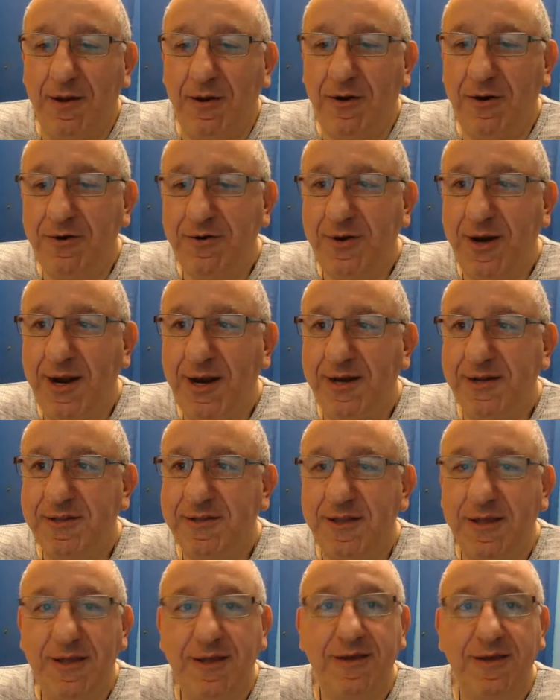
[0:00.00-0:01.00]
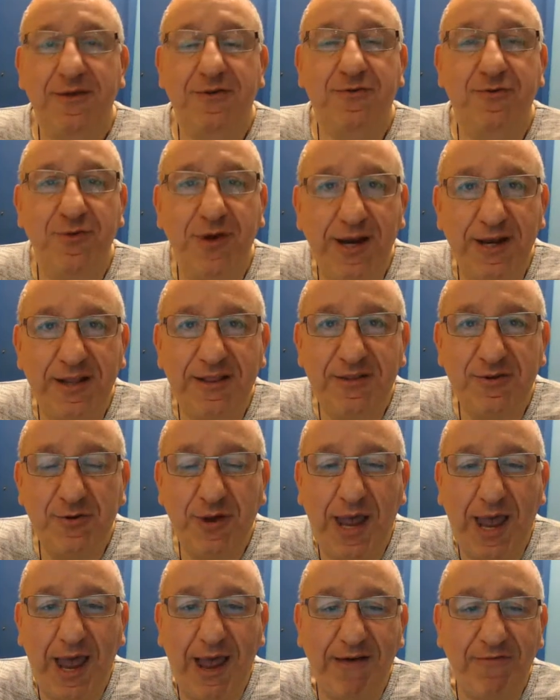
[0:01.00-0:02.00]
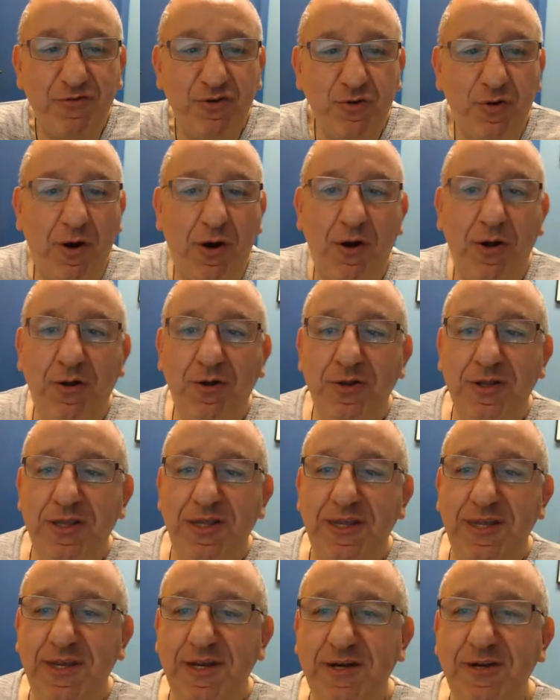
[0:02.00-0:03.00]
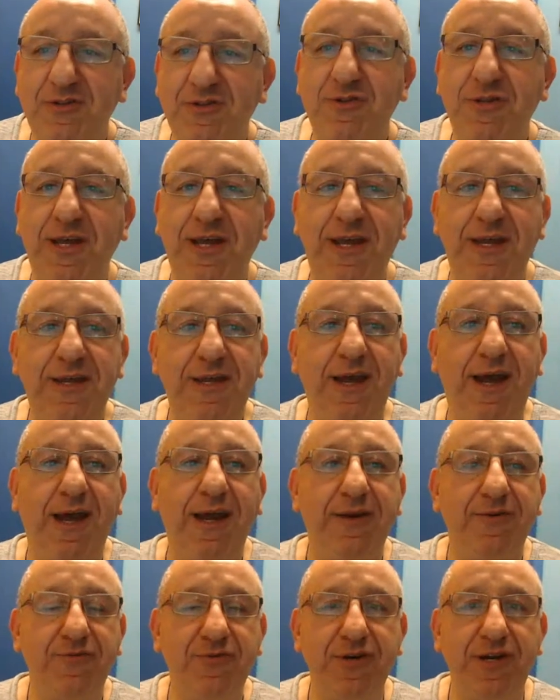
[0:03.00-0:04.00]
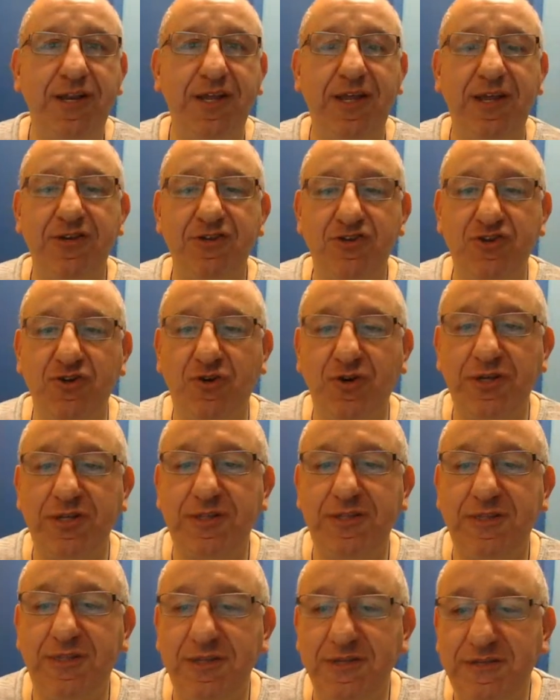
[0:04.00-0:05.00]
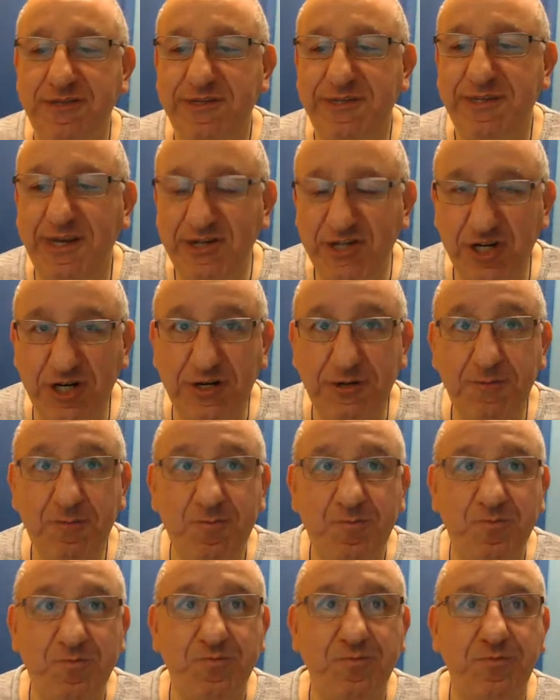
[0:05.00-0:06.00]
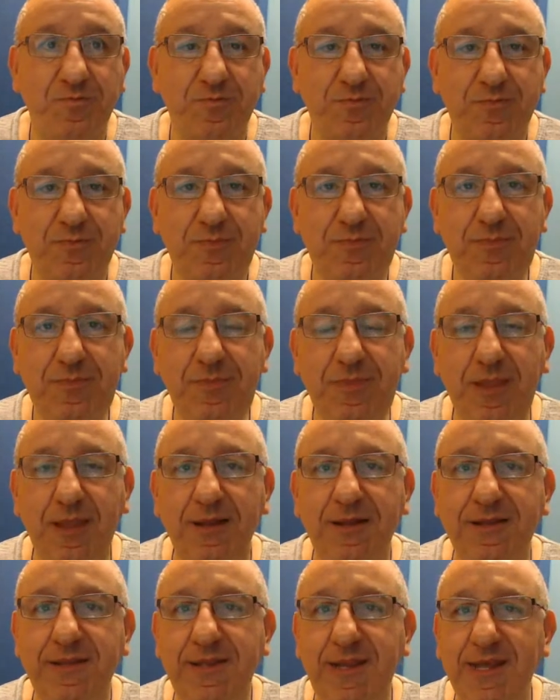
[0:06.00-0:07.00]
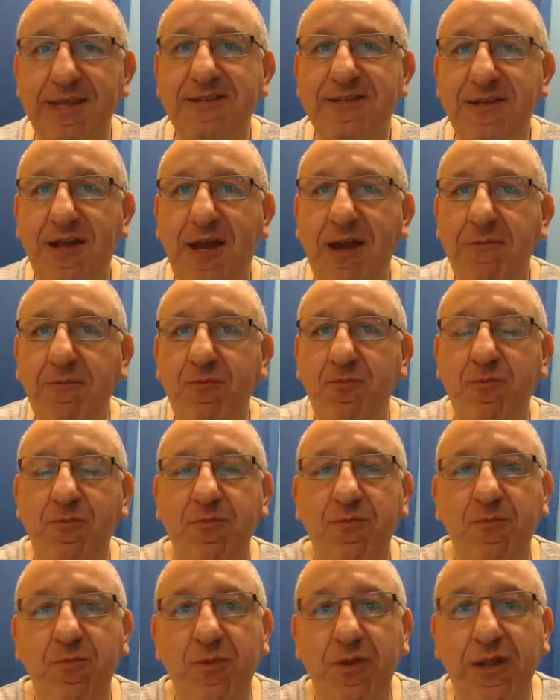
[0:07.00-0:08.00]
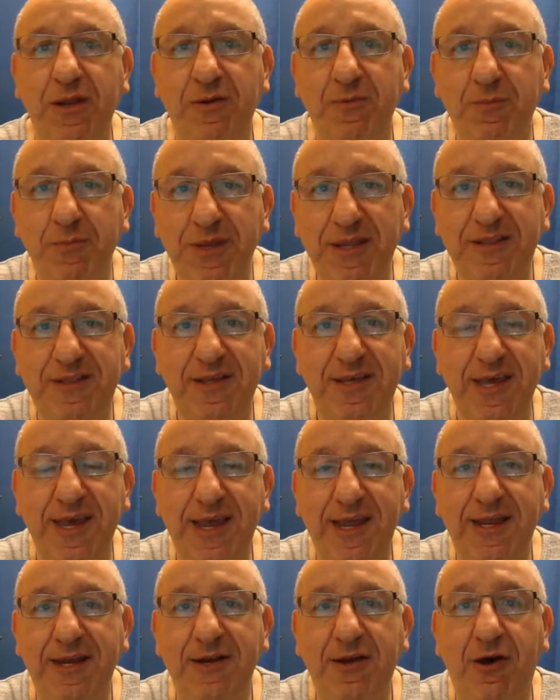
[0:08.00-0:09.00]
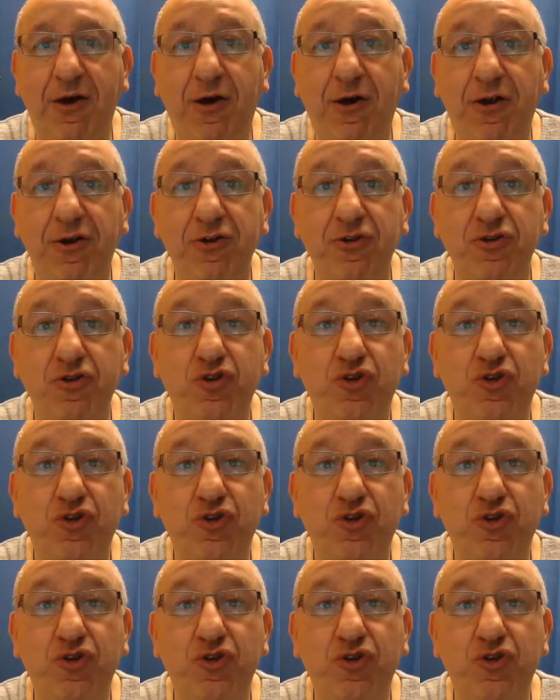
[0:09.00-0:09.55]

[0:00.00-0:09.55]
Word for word: All right. Great to have you all here today. I really enjoyed this session. Next time we'll meet again on